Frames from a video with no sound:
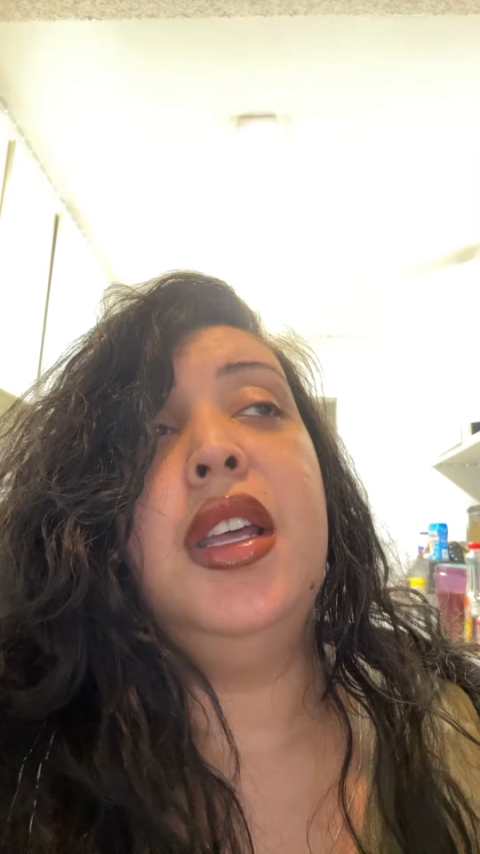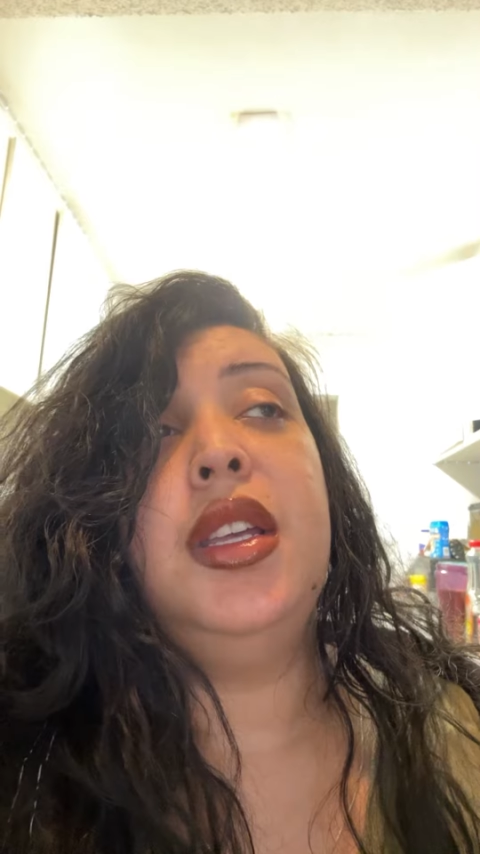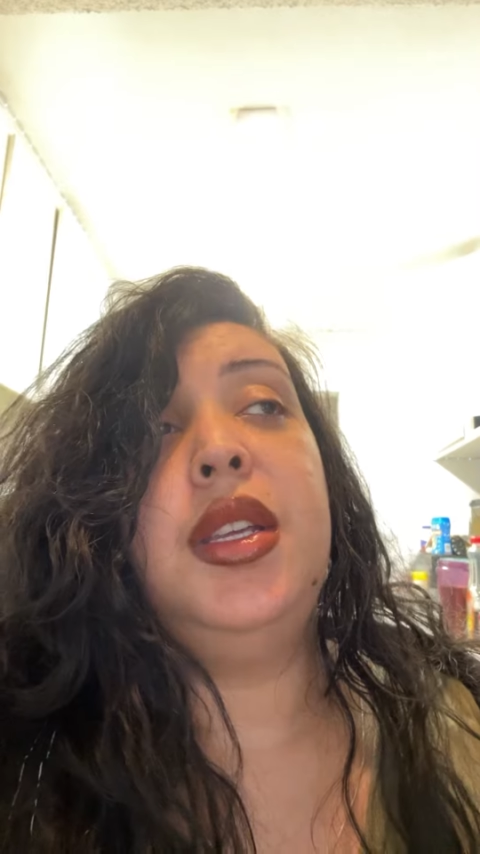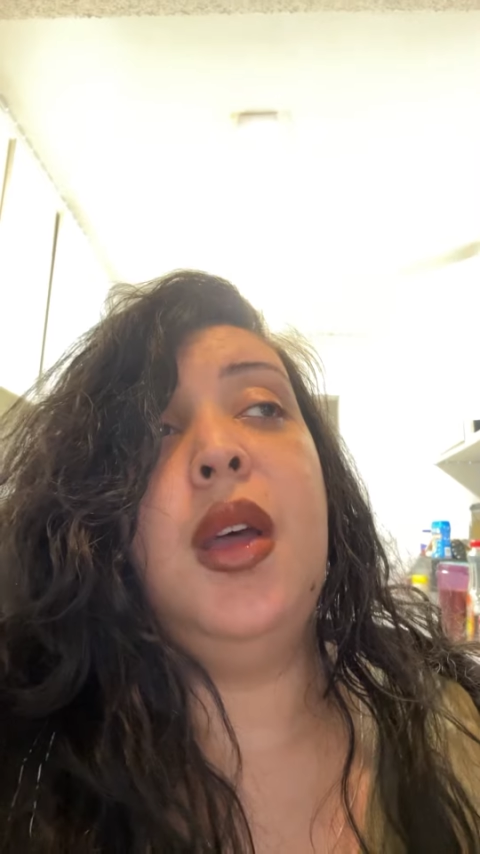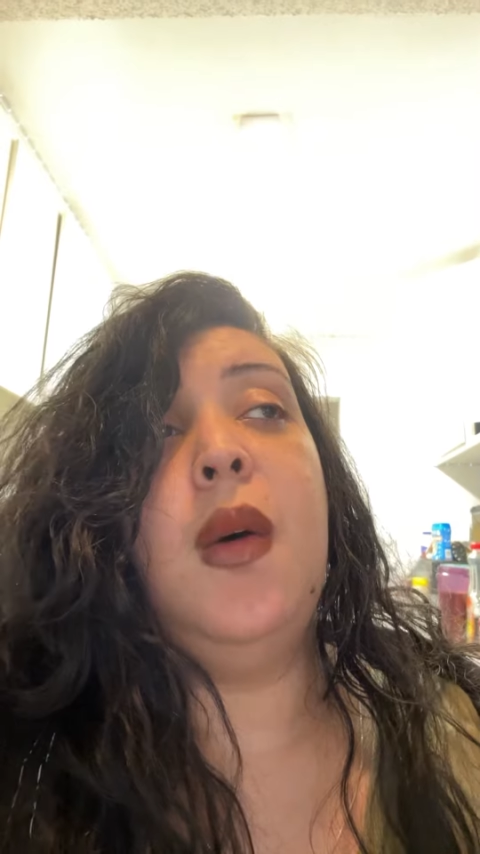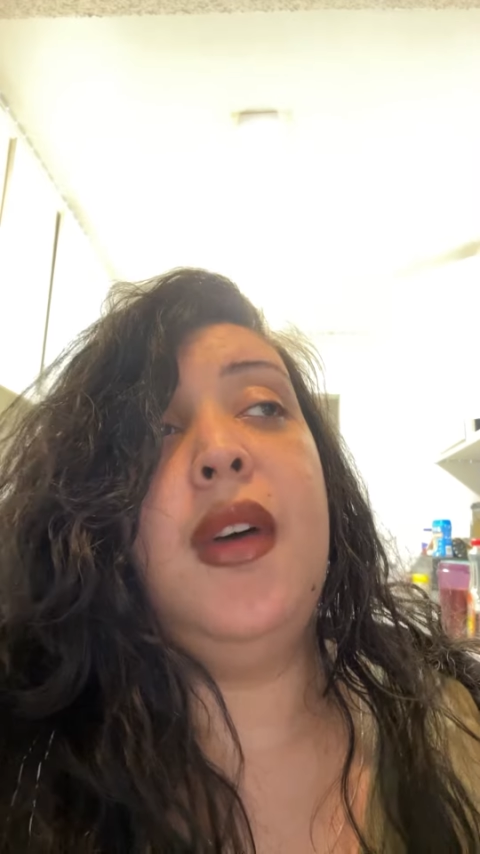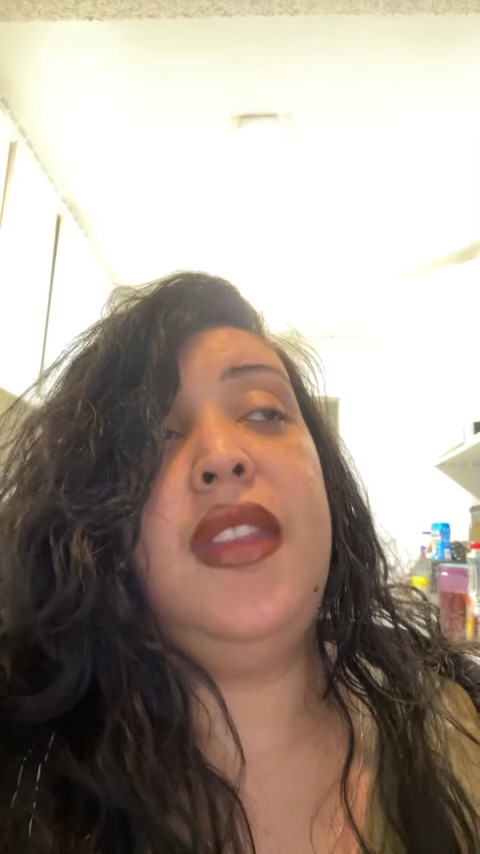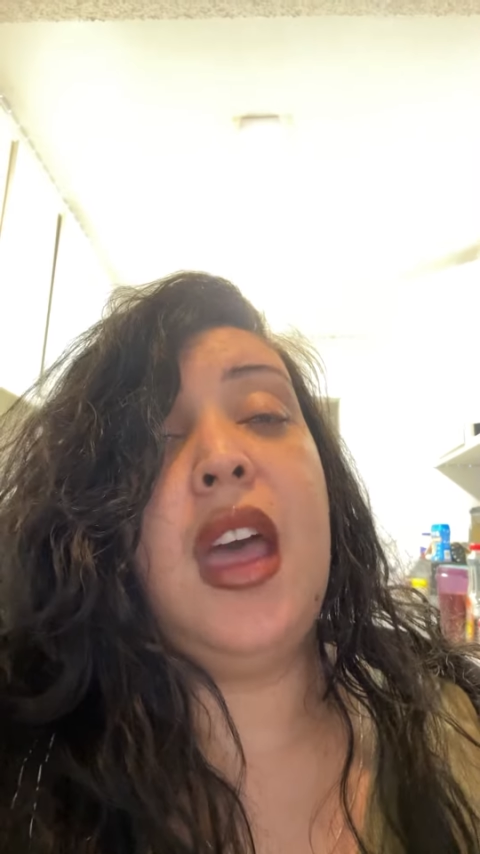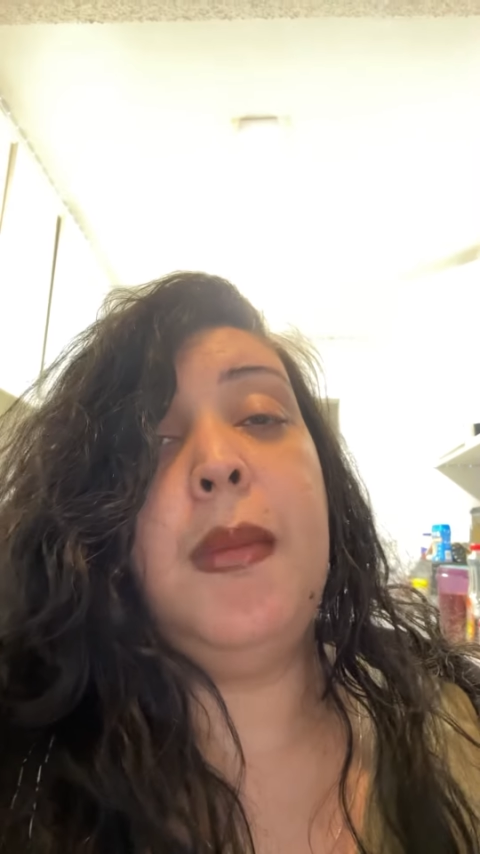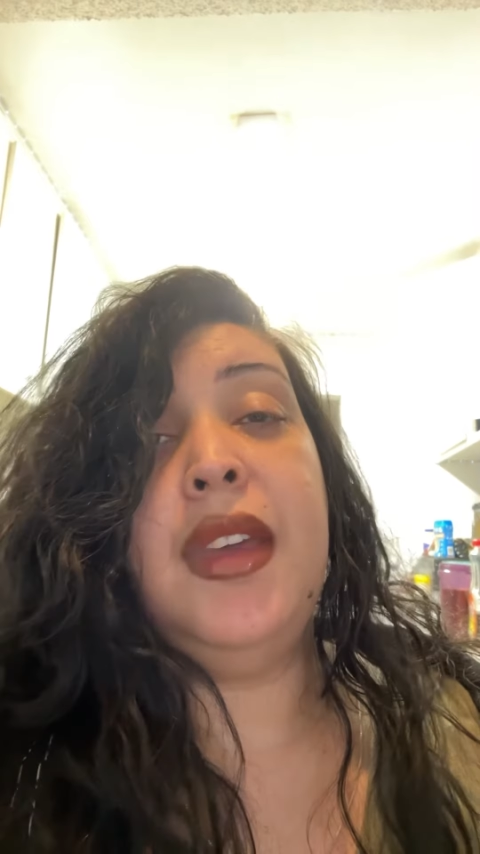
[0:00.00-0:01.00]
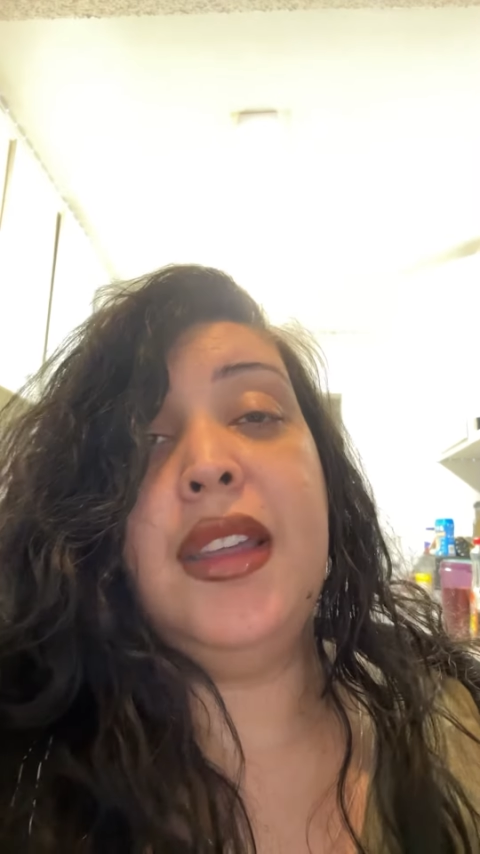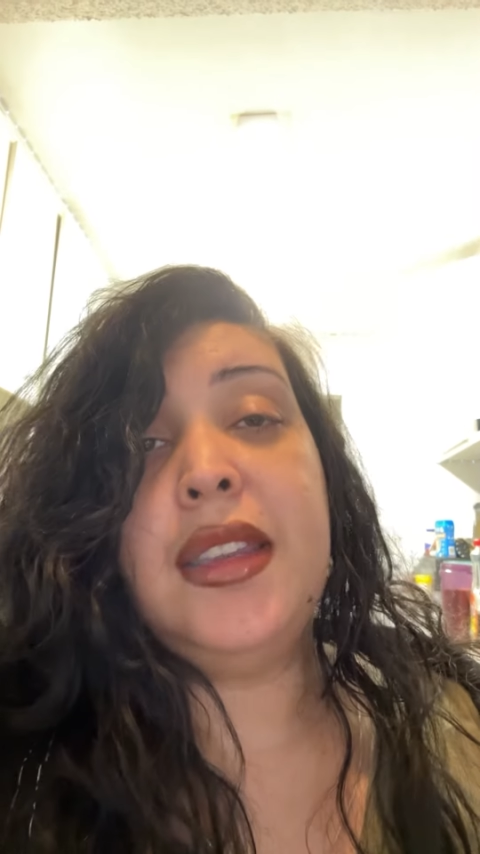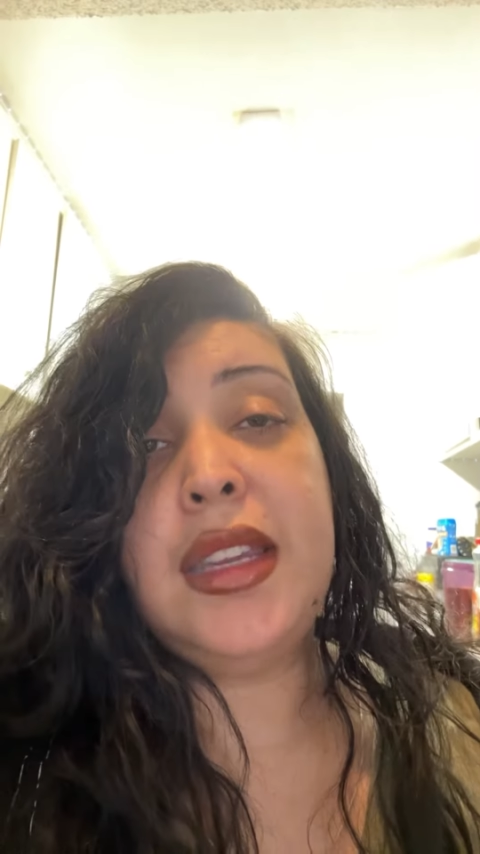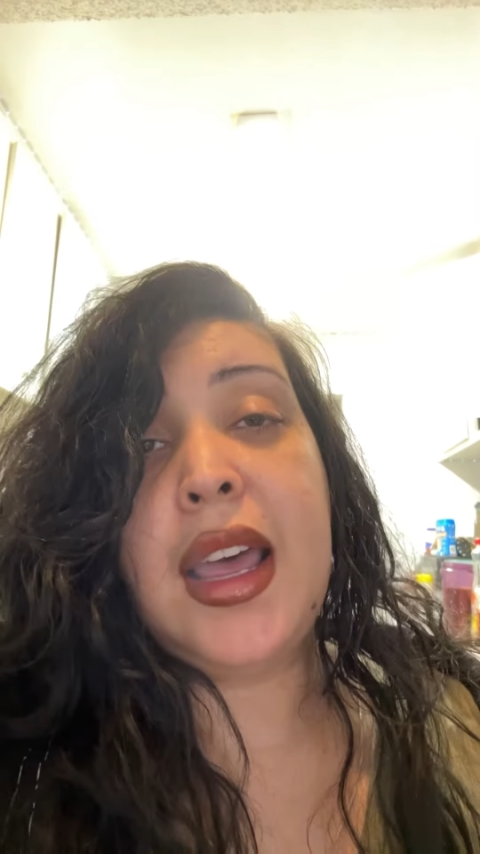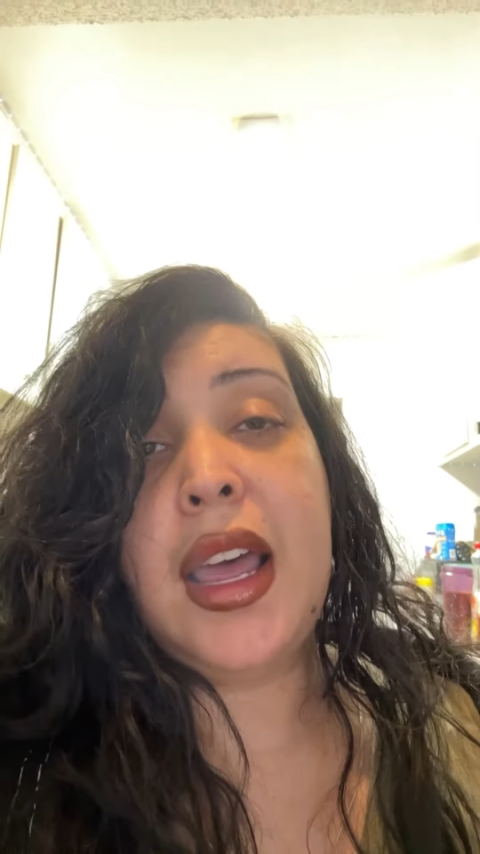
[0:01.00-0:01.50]
So with that being
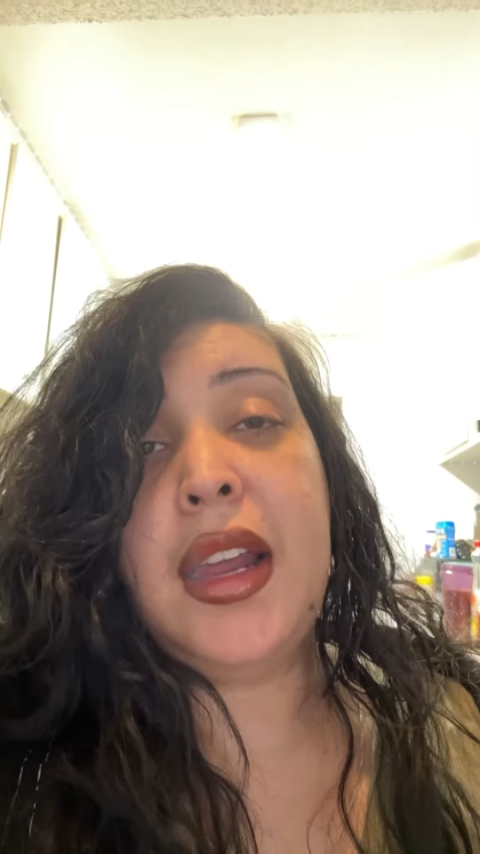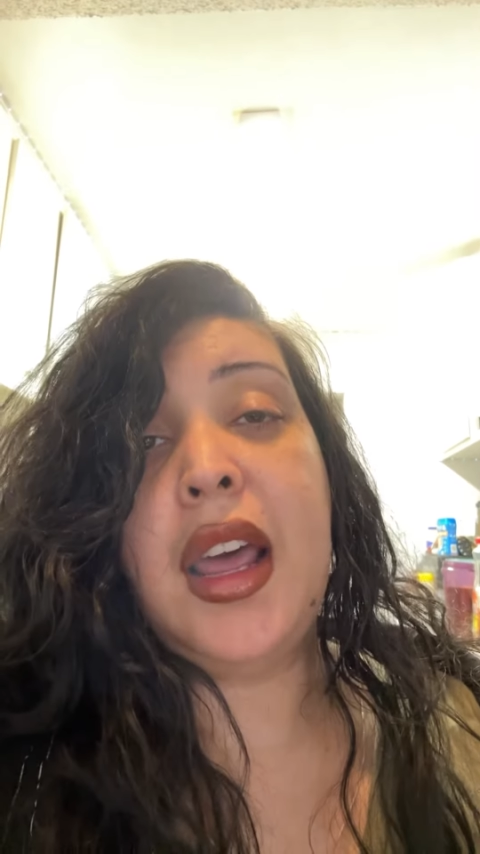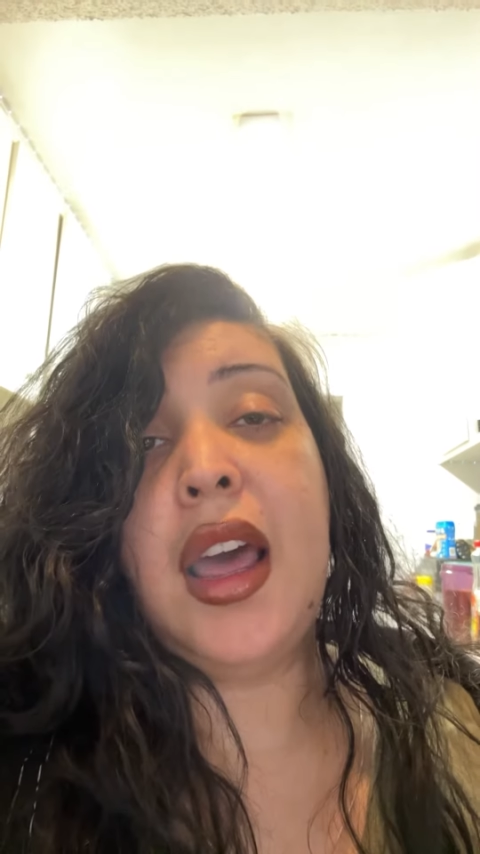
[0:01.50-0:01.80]
said,